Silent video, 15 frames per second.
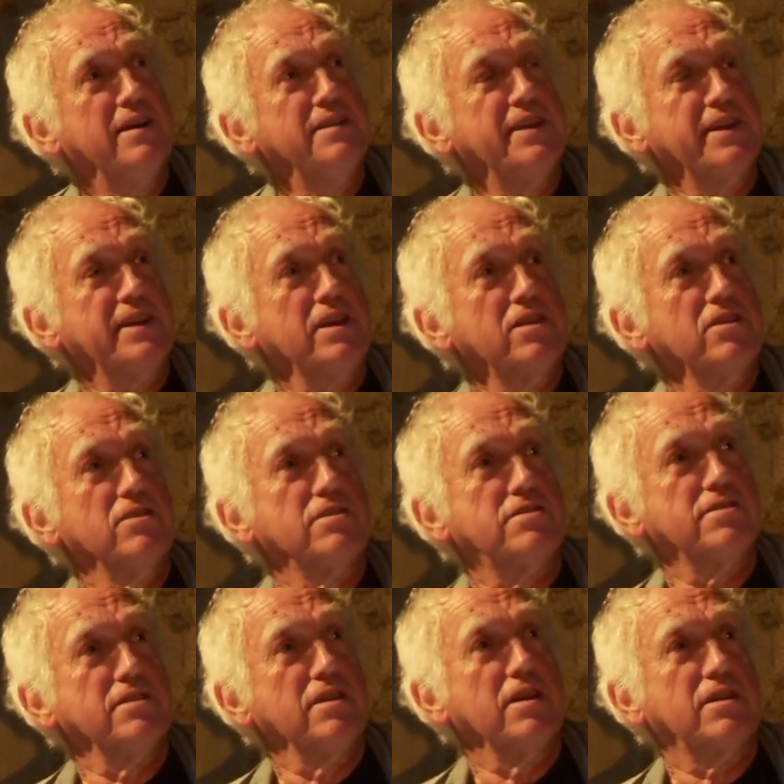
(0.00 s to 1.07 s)
And then getting on
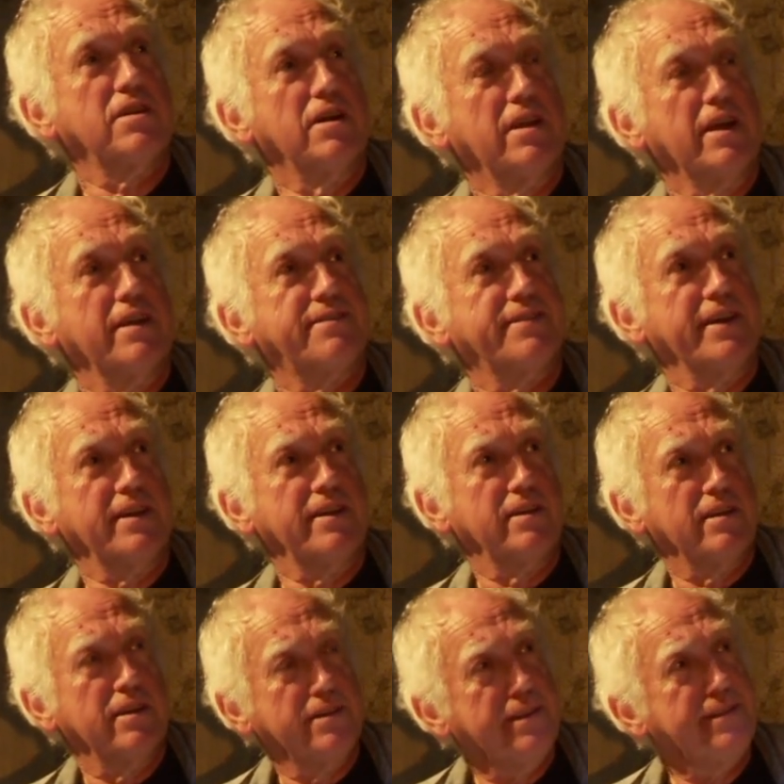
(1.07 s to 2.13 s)
to the iconic thing,
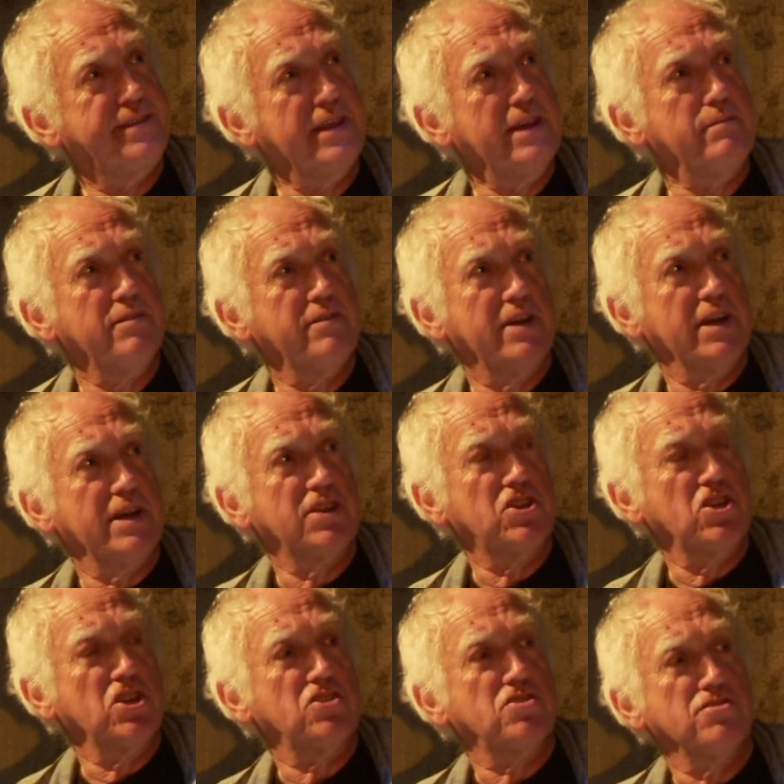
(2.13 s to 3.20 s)
the theme of
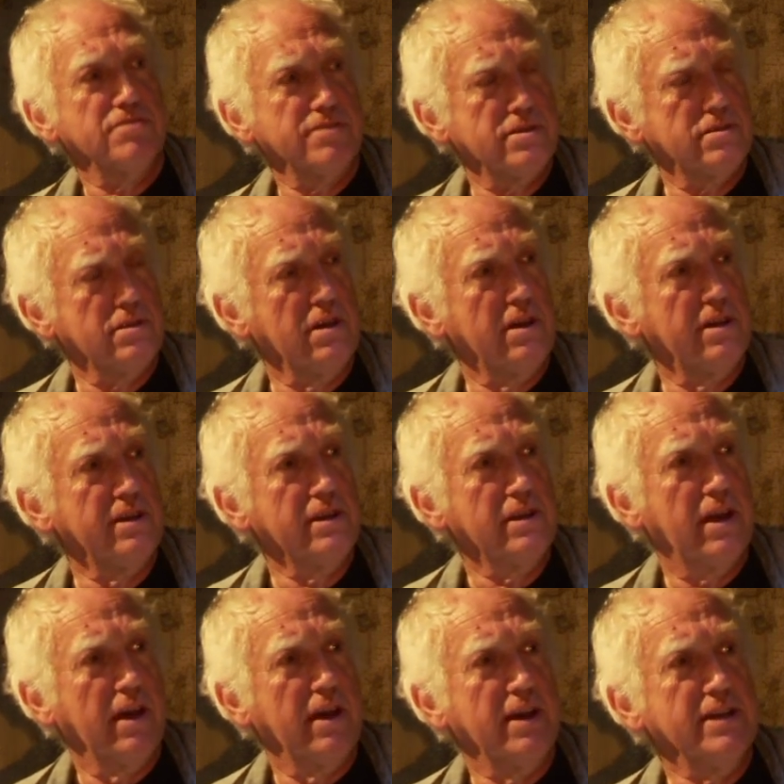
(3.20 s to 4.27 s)
architecture and design
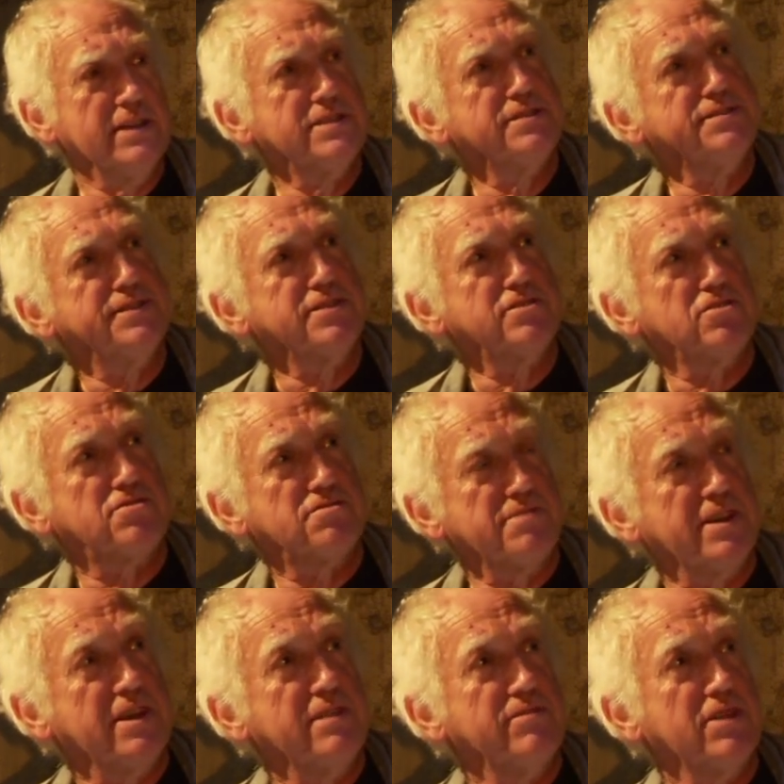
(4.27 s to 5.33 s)
and cars. These are
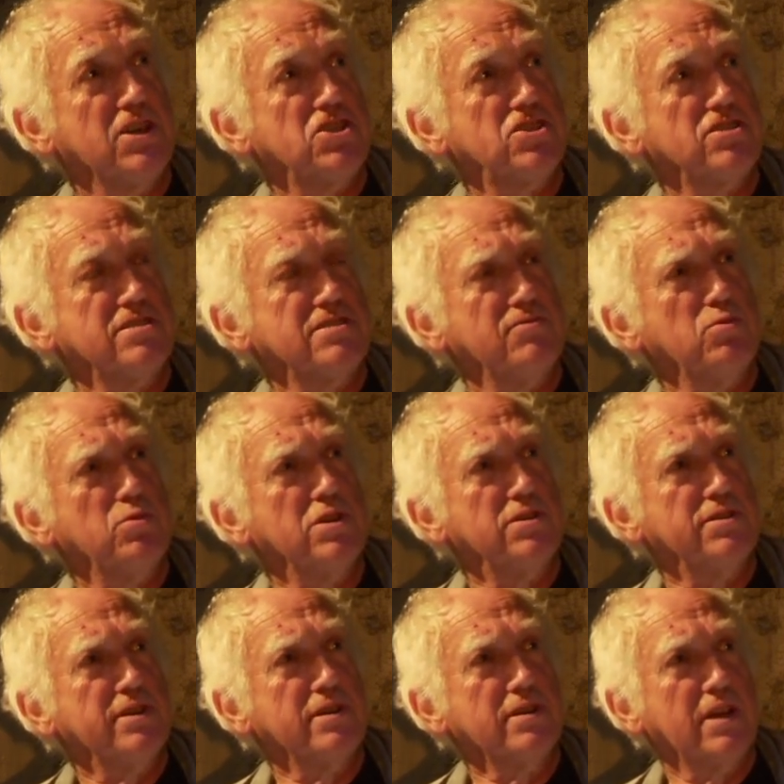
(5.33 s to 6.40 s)
3 elevations of a
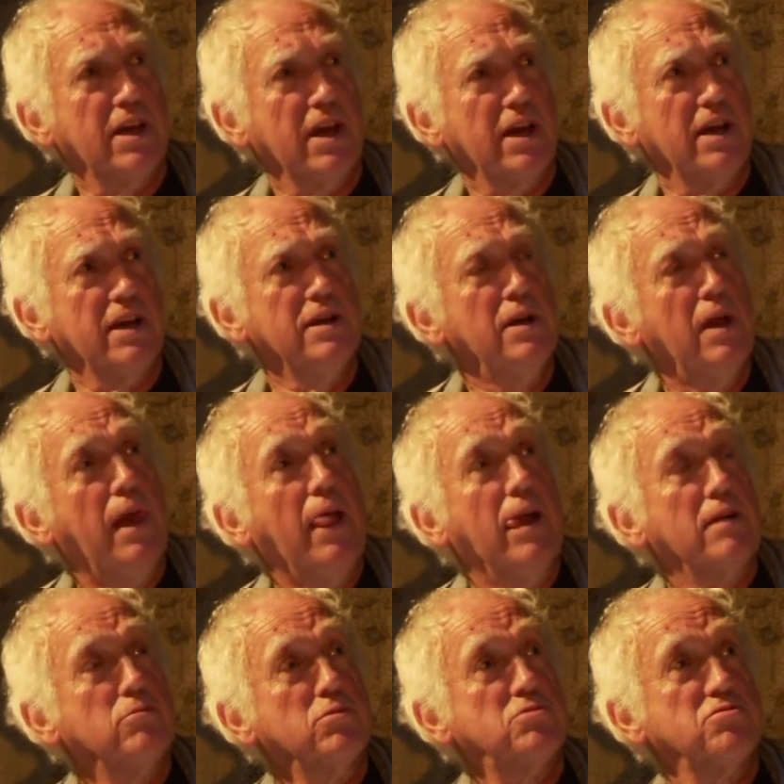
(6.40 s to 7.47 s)
well-known car,
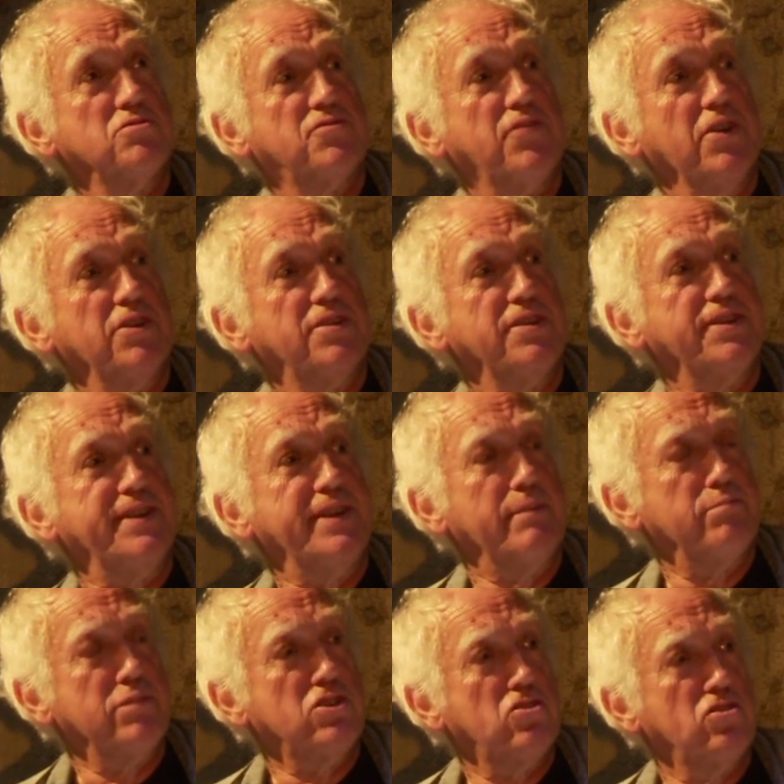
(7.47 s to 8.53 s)
which was voted
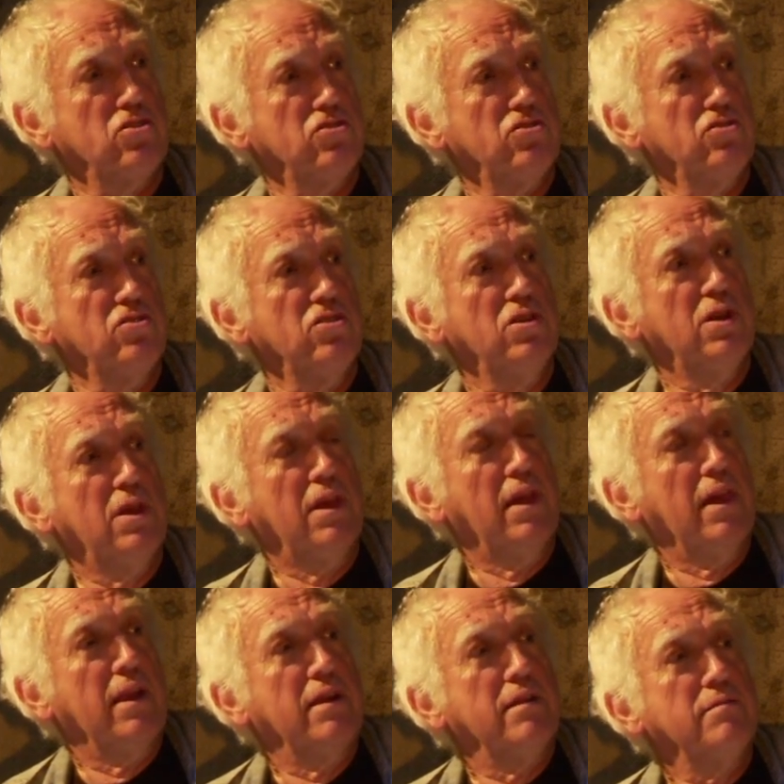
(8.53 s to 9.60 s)
number 2
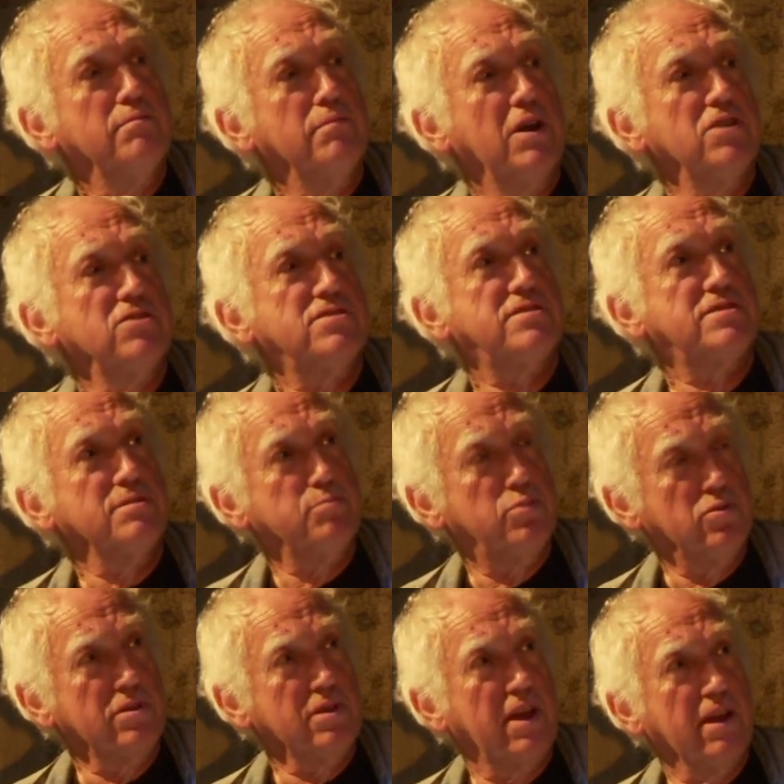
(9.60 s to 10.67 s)
most
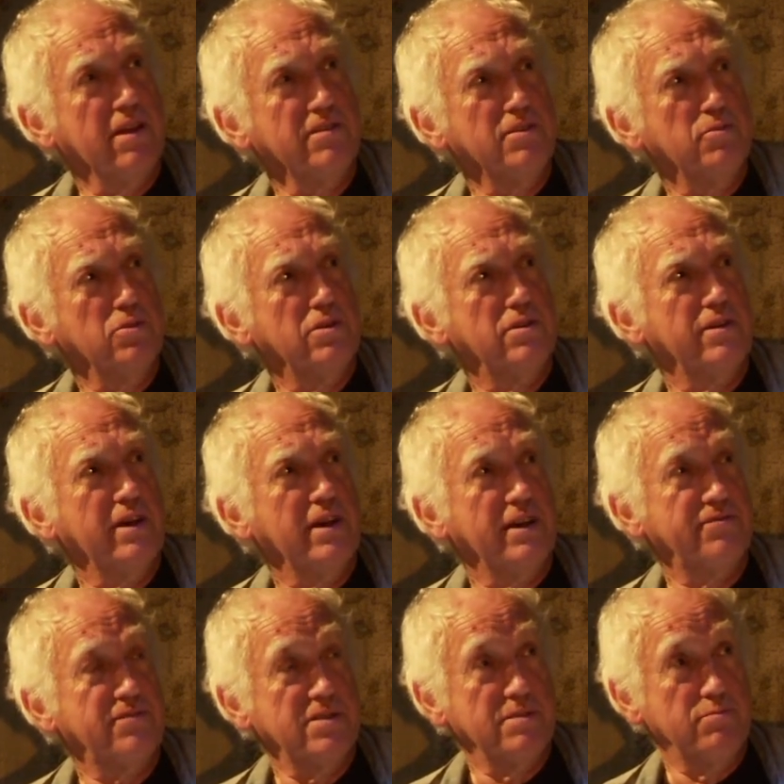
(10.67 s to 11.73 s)
important car in the world
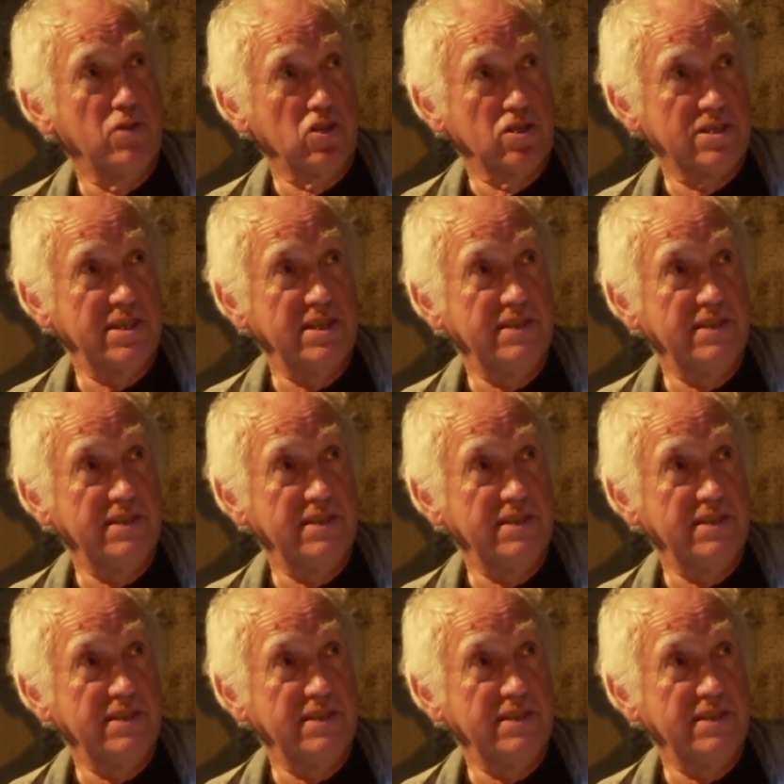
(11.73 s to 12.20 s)
after the Model